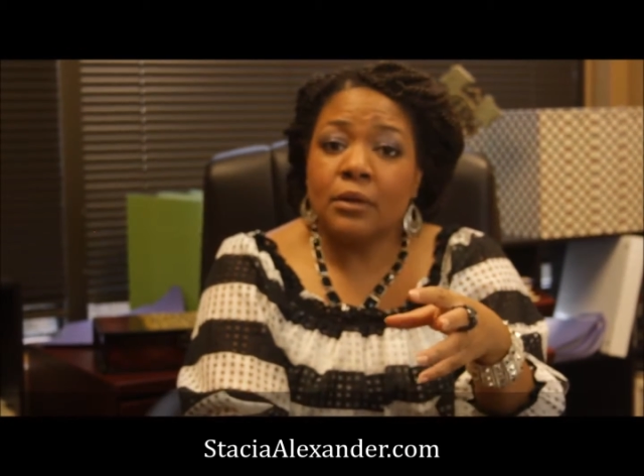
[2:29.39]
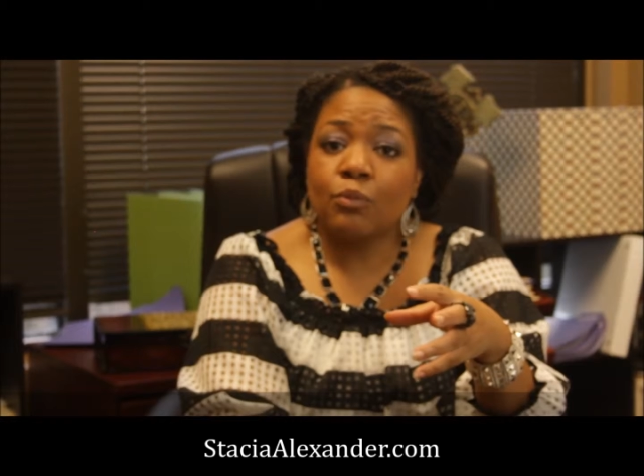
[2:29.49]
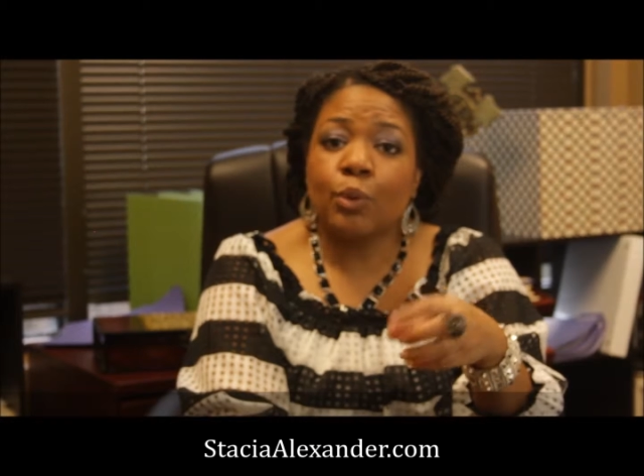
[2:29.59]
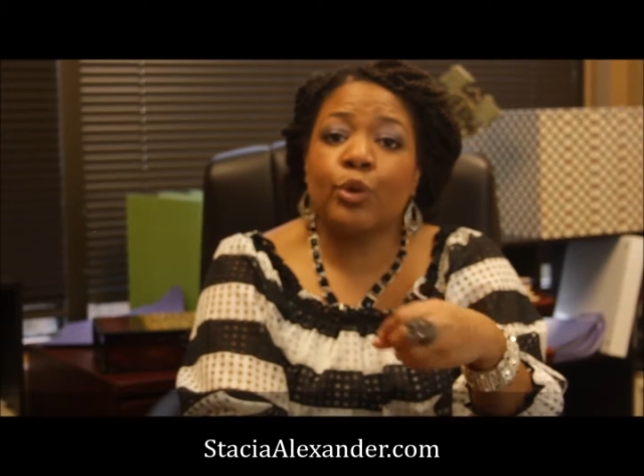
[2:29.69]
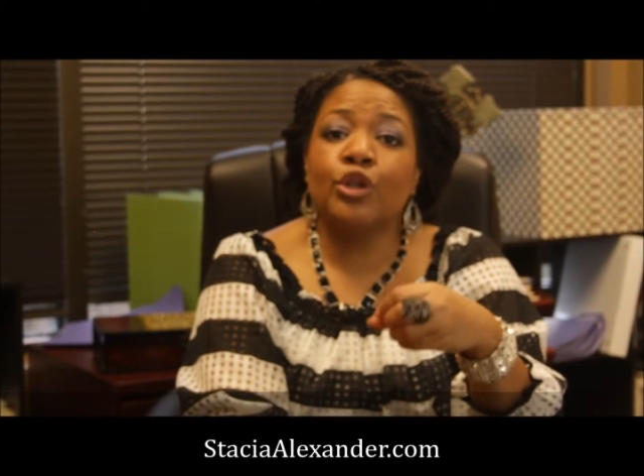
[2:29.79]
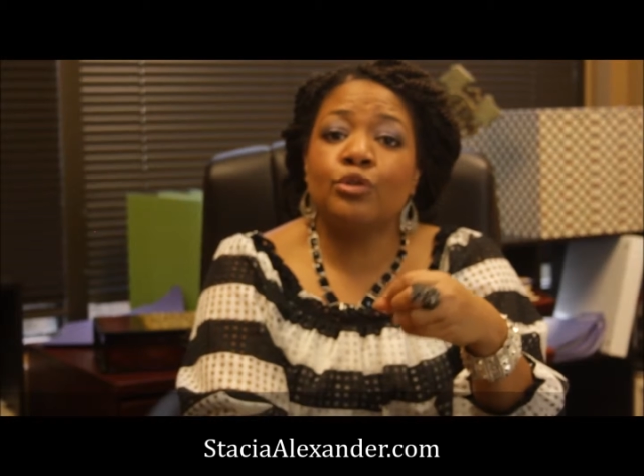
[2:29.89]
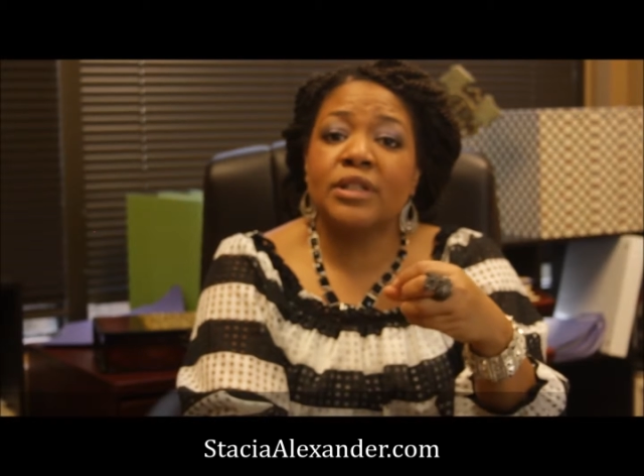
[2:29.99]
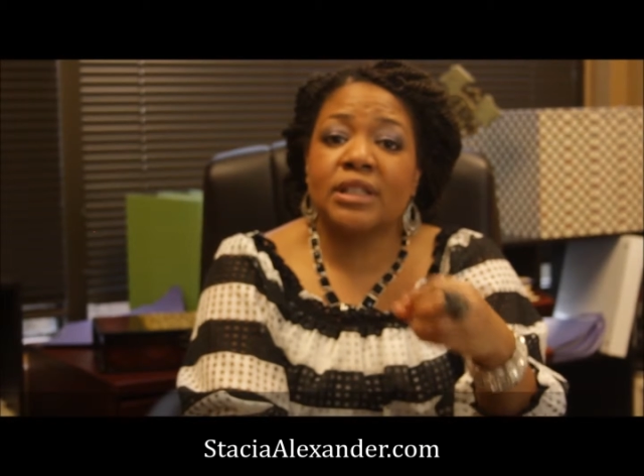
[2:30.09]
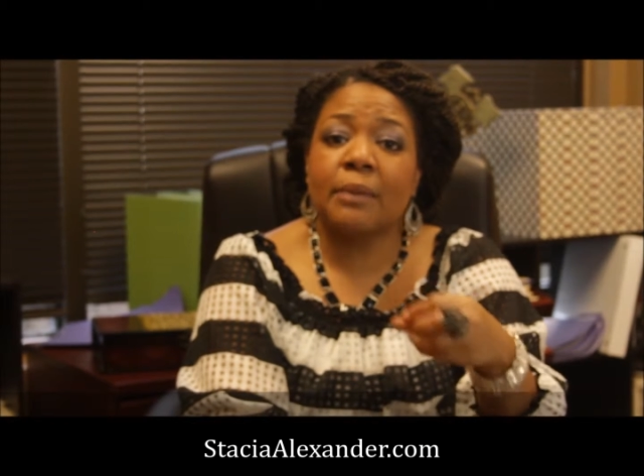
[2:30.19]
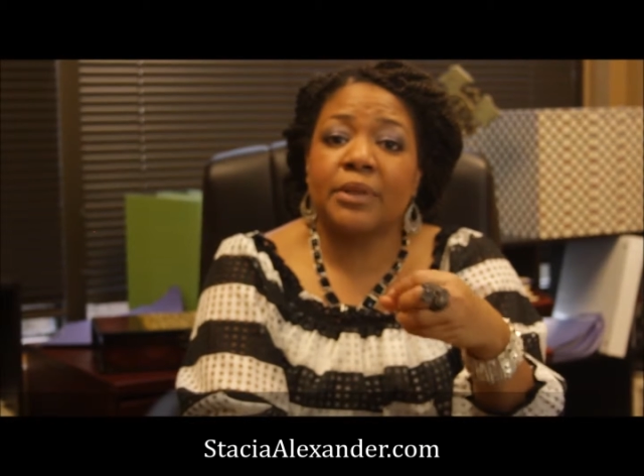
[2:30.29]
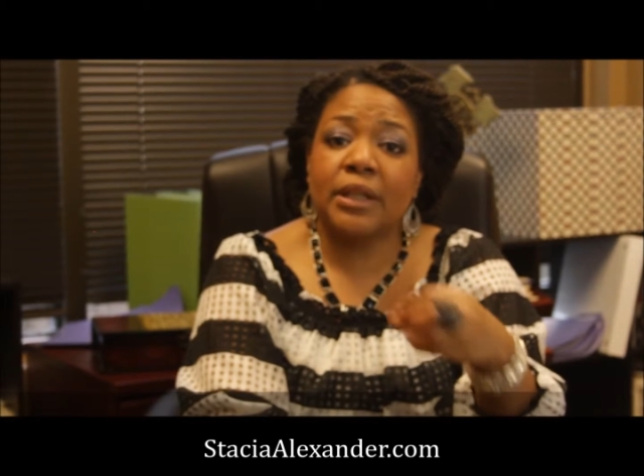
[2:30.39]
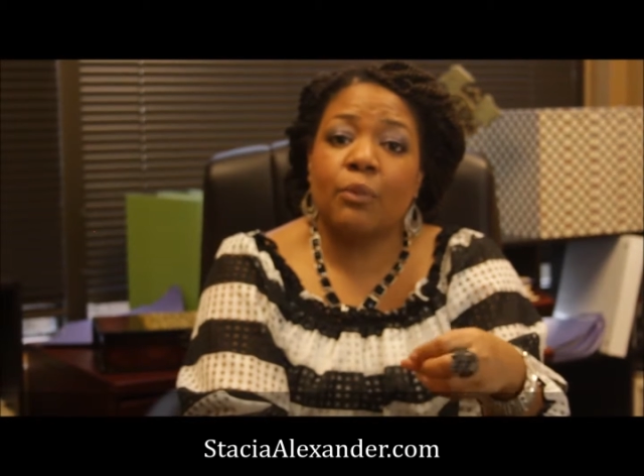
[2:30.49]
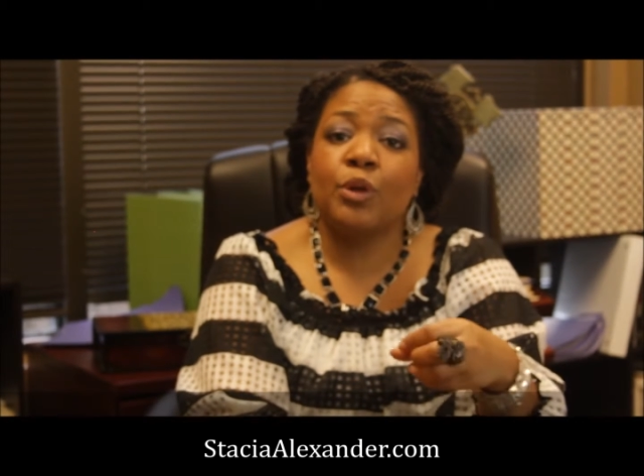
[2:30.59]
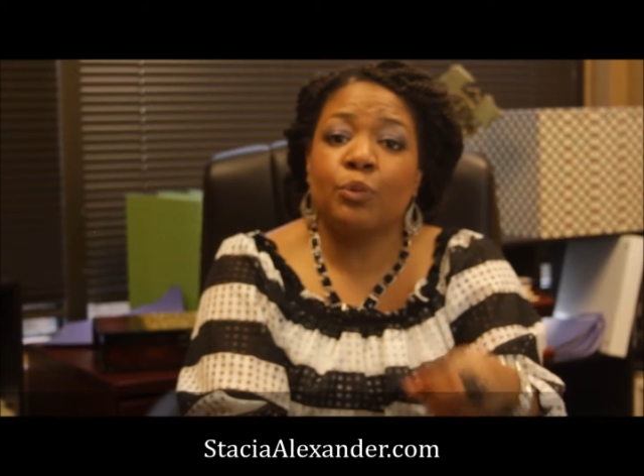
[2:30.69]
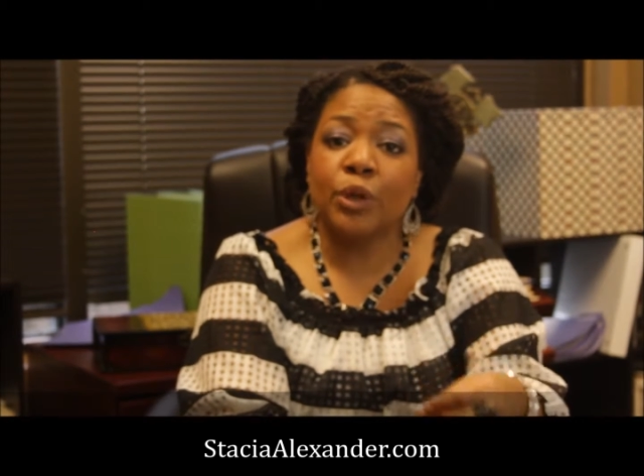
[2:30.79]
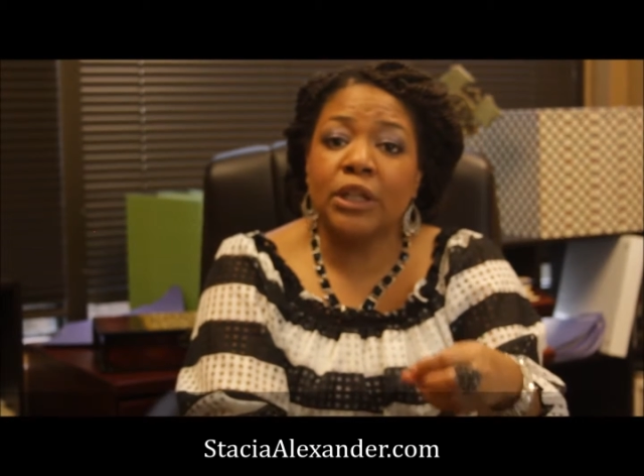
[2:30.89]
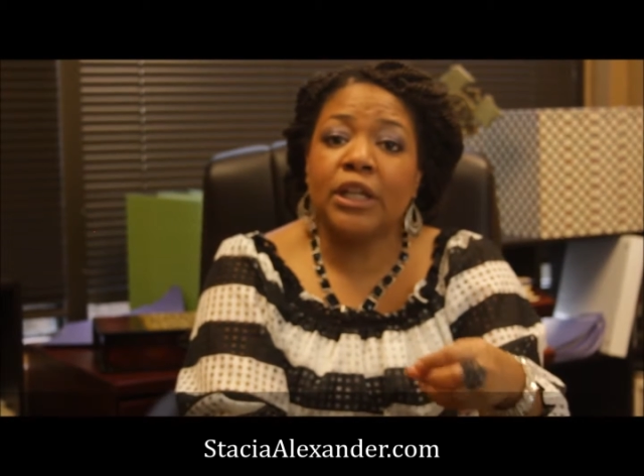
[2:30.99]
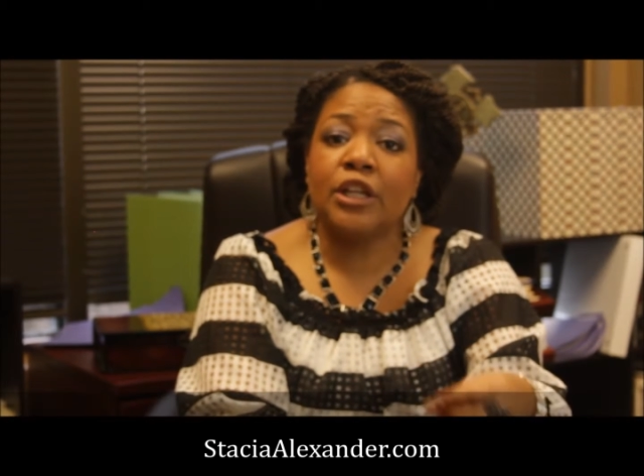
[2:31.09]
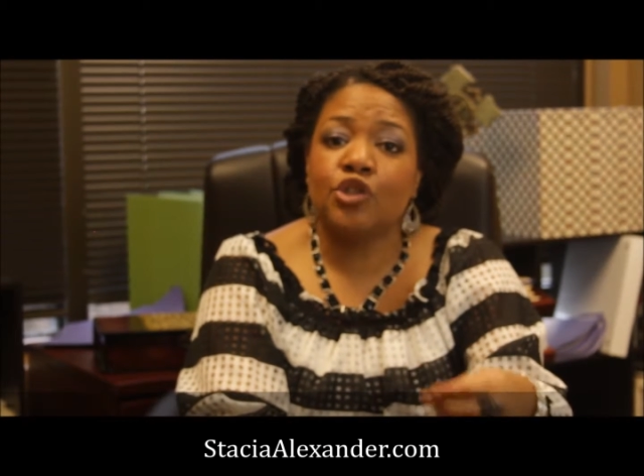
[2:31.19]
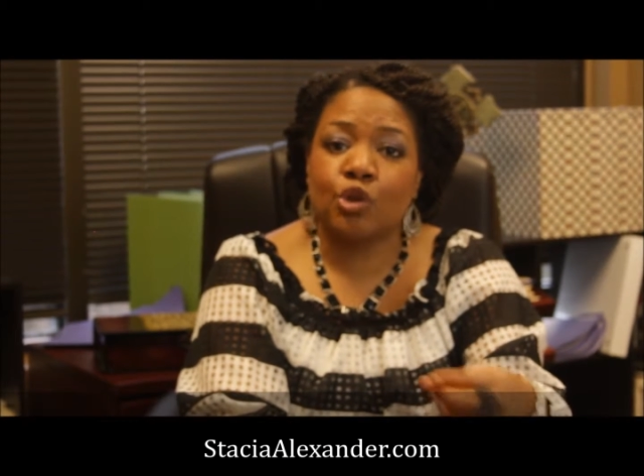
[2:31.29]
when we're doing something that we
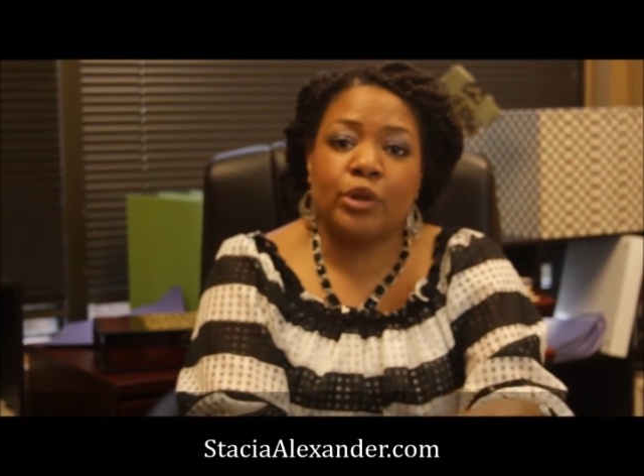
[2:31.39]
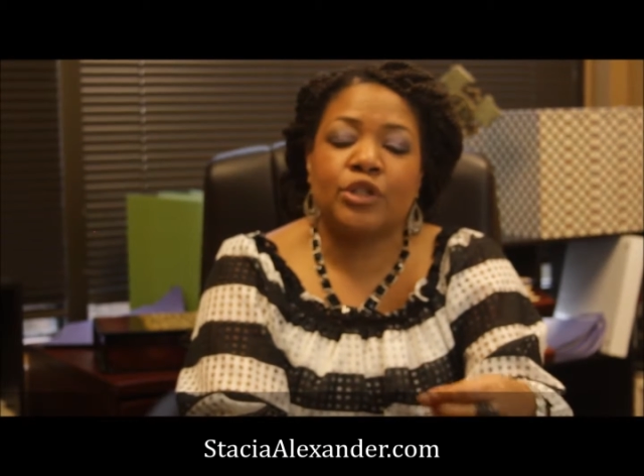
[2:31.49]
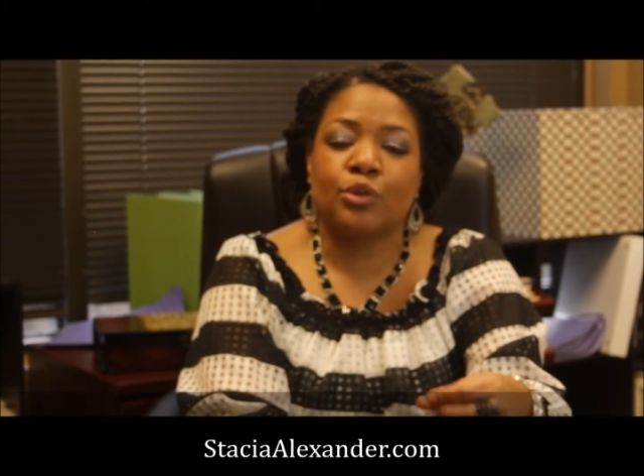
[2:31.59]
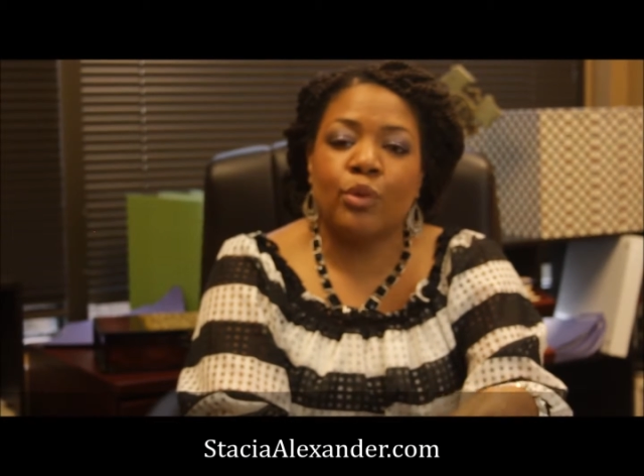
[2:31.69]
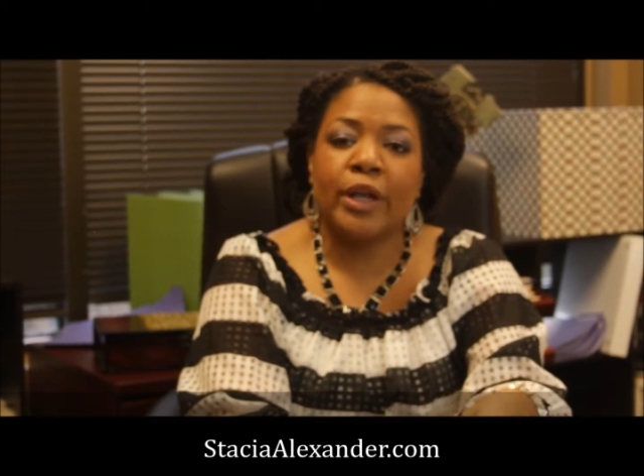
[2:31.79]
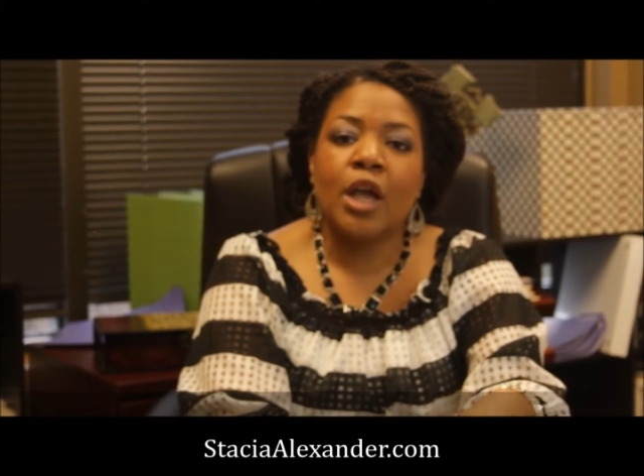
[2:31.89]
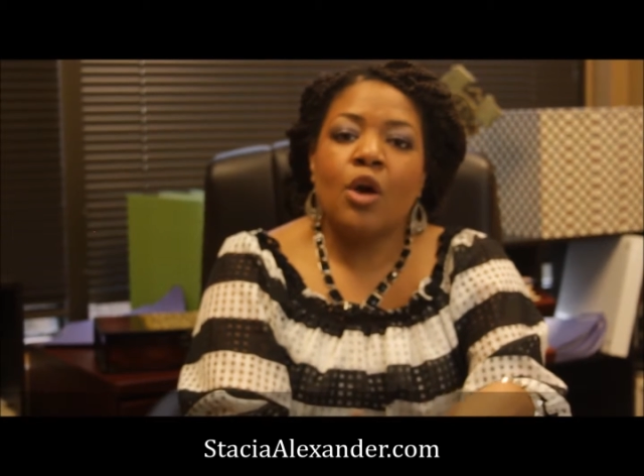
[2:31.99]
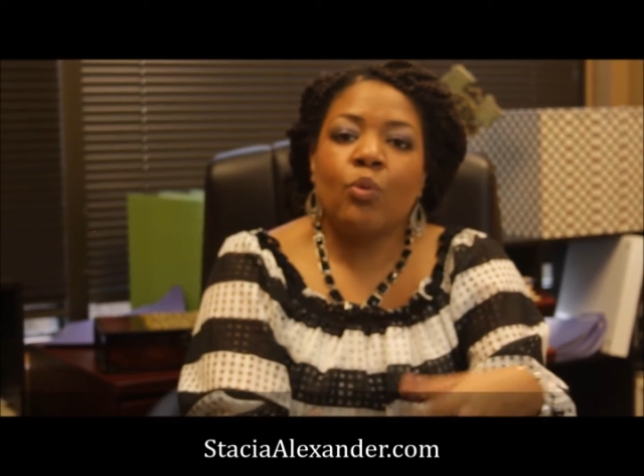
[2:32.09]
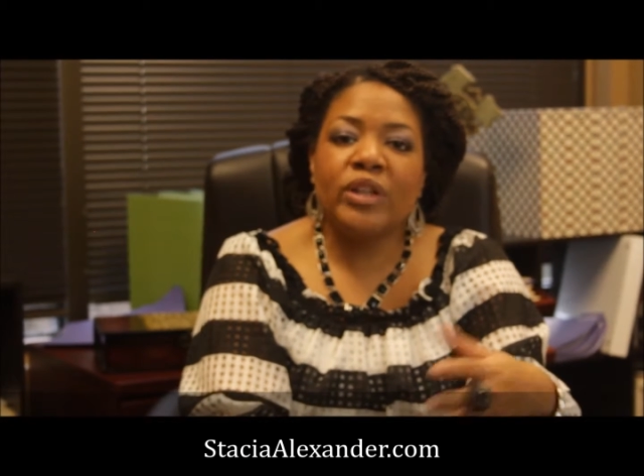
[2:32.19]
really enjoy doing,